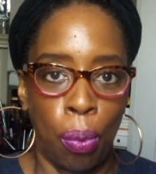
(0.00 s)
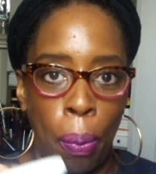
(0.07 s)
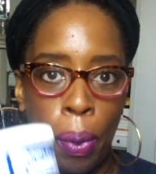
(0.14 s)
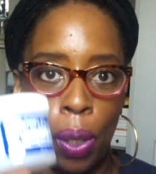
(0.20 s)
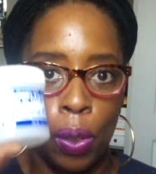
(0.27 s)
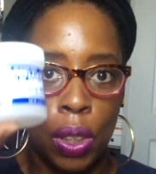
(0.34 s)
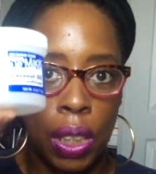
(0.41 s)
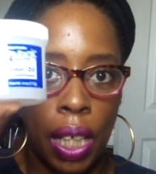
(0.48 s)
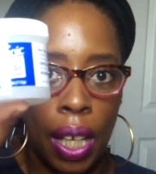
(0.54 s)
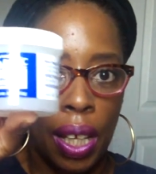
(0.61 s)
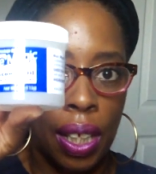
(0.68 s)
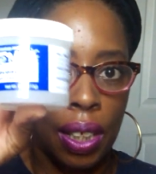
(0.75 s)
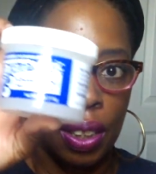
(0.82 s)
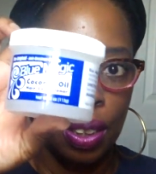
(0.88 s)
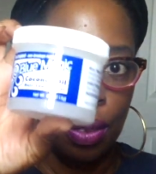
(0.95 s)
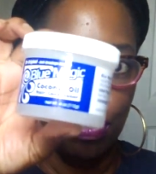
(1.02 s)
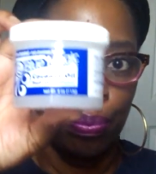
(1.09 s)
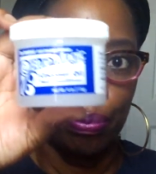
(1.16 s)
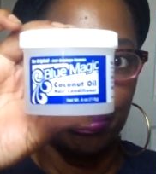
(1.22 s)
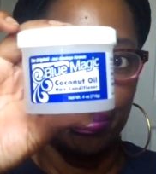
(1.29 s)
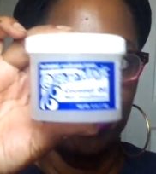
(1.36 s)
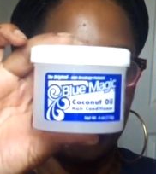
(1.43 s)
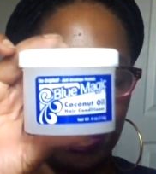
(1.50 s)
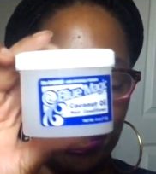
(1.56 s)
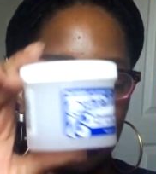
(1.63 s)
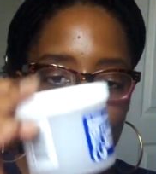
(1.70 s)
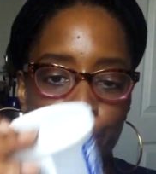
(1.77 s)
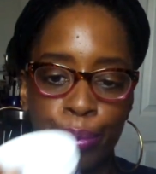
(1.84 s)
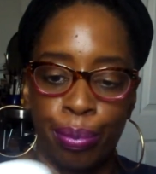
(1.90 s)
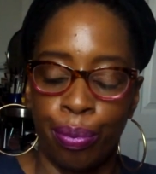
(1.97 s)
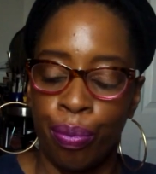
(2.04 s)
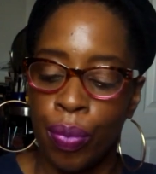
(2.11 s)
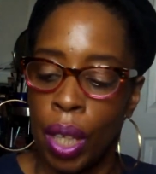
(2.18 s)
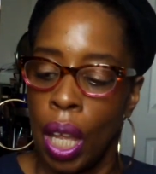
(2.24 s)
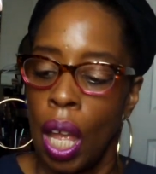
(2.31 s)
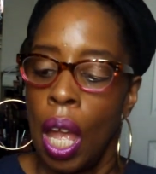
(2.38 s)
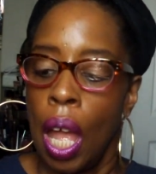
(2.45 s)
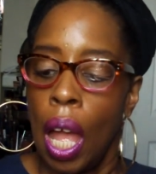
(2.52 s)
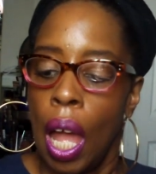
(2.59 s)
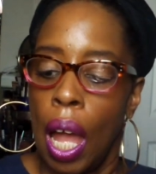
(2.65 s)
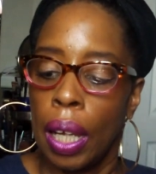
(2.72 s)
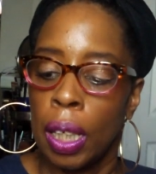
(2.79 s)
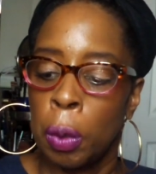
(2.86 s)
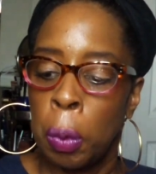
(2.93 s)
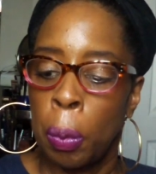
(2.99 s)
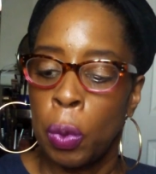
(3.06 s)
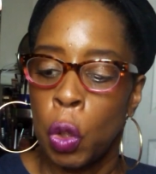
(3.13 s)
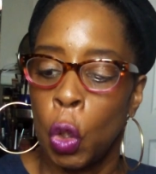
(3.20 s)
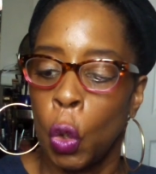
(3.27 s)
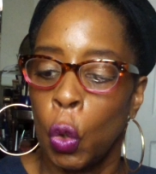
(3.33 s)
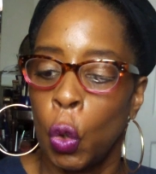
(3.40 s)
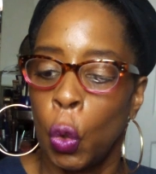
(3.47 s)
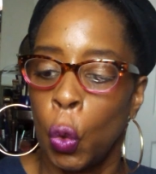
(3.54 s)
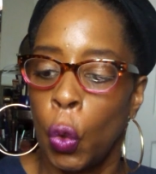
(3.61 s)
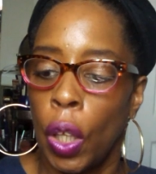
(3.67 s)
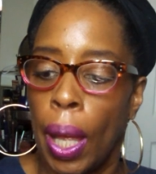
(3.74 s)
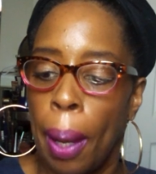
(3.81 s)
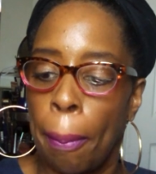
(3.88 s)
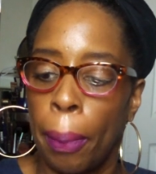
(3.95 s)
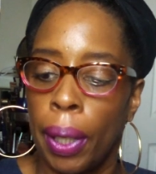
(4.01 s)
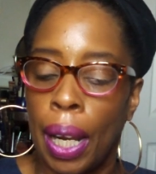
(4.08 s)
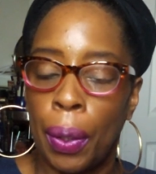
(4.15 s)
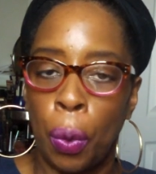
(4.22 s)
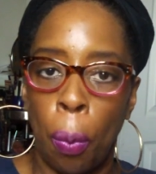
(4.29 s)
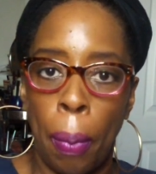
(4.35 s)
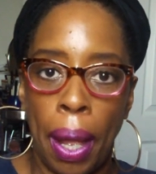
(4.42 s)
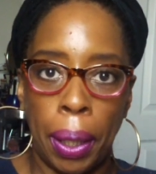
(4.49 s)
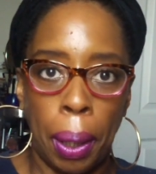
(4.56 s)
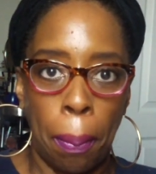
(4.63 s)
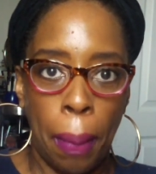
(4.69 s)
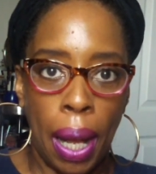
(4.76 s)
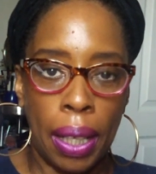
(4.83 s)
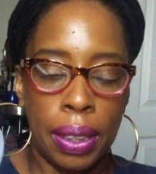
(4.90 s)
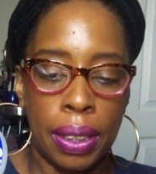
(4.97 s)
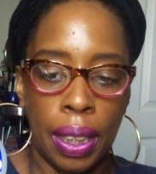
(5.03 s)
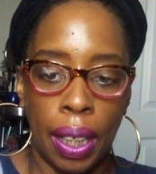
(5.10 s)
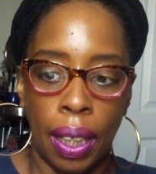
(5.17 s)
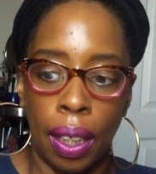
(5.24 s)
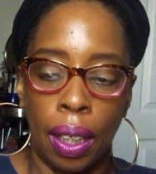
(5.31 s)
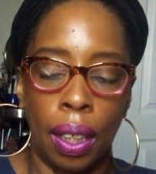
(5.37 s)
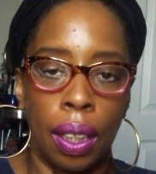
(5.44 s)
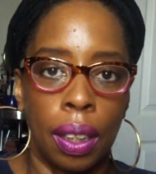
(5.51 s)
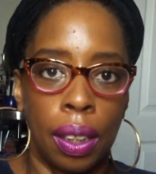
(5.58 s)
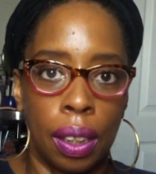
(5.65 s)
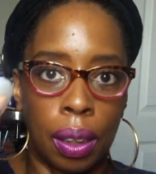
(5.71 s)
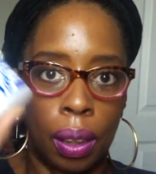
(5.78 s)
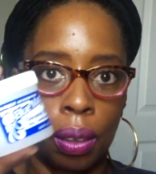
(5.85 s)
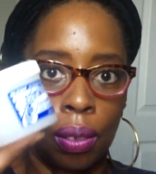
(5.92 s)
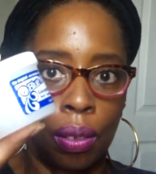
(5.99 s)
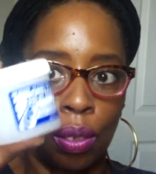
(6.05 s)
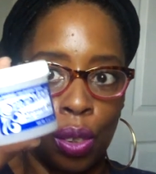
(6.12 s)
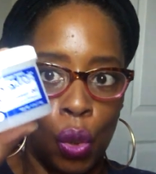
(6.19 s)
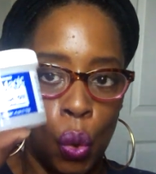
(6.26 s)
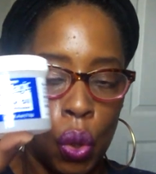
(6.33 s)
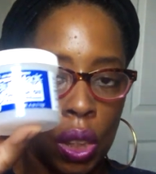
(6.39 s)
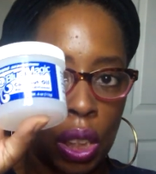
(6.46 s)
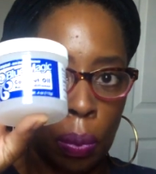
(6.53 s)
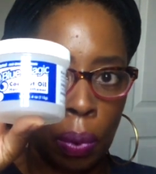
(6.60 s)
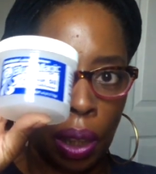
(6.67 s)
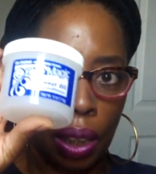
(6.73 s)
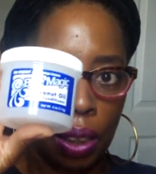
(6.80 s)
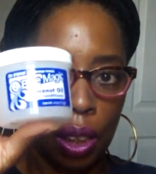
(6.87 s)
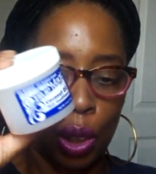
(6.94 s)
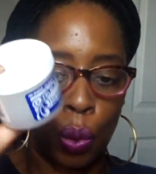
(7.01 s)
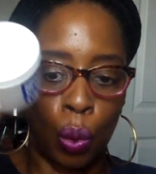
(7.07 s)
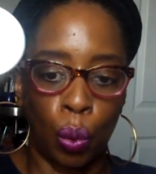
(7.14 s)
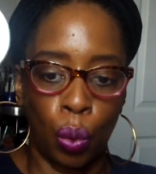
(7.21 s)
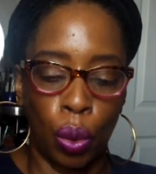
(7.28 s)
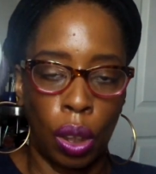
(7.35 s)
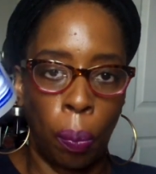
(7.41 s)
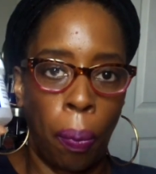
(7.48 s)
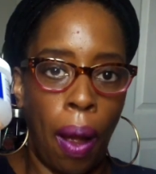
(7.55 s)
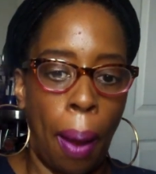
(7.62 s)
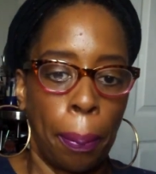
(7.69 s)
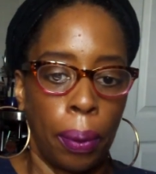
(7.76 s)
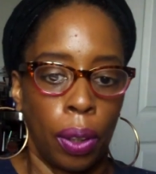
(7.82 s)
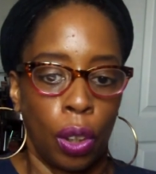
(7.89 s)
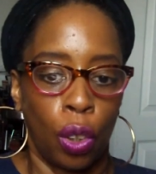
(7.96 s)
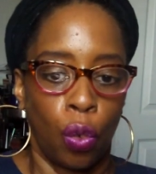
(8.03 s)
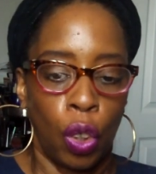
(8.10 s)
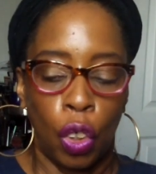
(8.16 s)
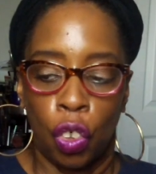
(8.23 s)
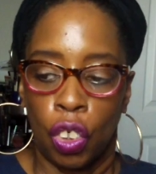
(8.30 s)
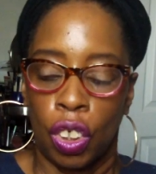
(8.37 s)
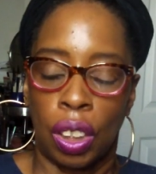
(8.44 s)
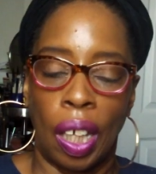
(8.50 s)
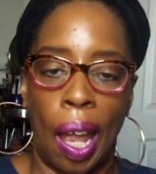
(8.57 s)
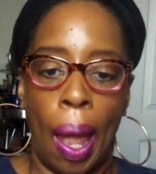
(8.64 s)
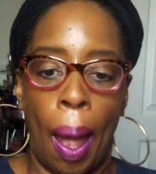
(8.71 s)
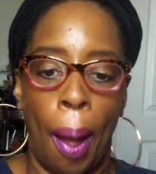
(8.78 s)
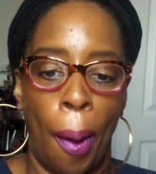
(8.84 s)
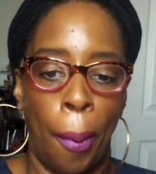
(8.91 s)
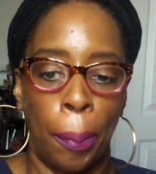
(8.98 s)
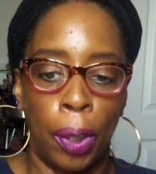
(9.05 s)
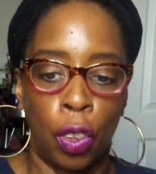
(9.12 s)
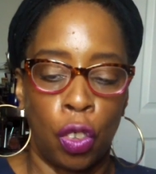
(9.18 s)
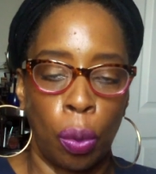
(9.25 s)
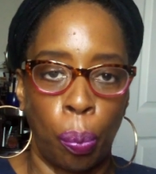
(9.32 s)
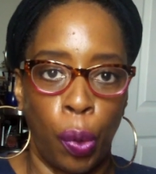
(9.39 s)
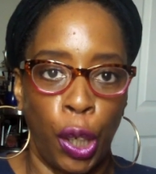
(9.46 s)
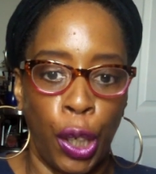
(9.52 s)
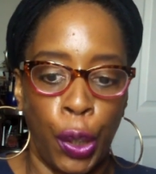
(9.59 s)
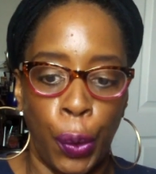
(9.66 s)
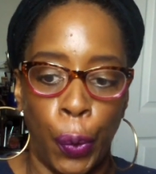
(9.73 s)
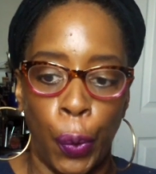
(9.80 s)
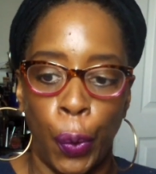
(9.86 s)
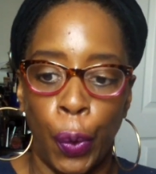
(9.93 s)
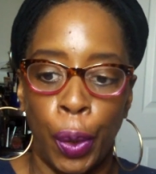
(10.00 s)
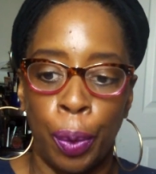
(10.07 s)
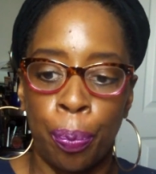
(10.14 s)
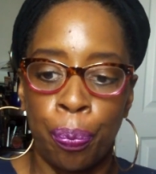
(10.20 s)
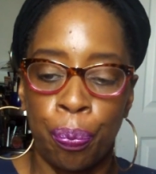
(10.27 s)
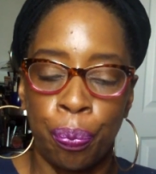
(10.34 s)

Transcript: Remember those days? Mm-hmm. I guess people still do that, but I know back in my day, using something like this was really popular. Grease your scalp, get your braid on.